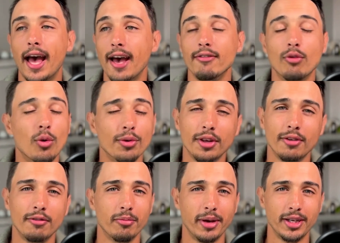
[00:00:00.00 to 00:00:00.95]
have all the
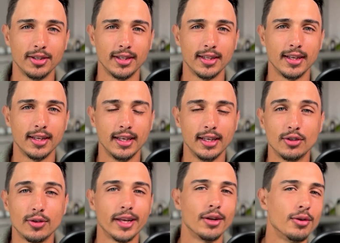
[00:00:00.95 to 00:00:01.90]
information that they need,
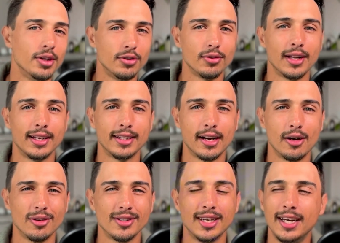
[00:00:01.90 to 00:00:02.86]
so they don't need to click
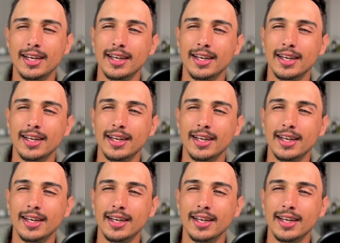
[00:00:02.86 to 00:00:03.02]
out